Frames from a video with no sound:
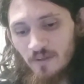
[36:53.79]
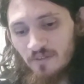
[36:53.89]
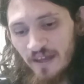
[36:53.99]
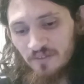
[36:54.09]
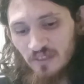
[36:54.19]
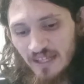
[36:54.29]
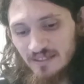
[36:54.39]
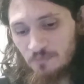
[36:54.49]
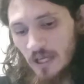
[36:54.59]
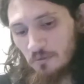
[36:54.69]
and that
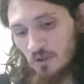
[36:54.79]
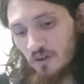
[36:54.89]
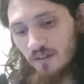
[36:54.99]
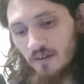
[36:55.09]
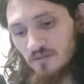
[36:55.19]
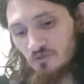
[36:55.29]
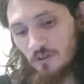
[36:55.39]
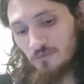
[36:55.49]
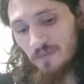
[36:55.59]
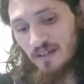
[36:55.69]
these people are a little
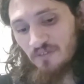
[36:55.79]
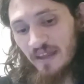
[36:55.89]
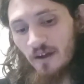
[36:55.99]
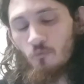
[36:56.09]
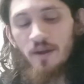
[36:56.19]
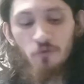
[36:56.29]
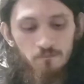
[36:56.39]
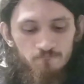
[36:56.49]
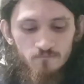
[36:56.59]
strange, but not that weird.